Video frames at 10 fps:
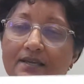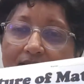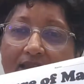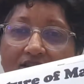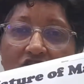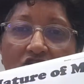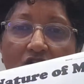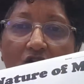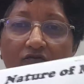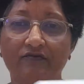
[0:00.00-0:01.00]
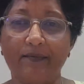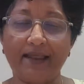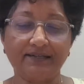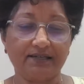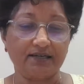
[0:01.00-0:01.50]
nature of
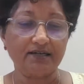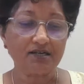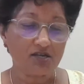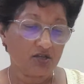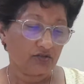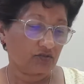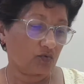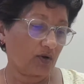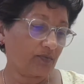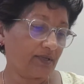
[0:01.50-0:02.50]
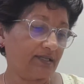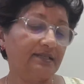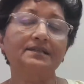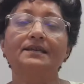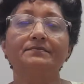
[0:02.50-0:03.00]
matter. So what we
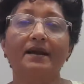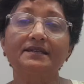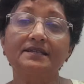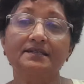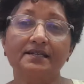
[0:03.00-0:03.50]
did in Monday's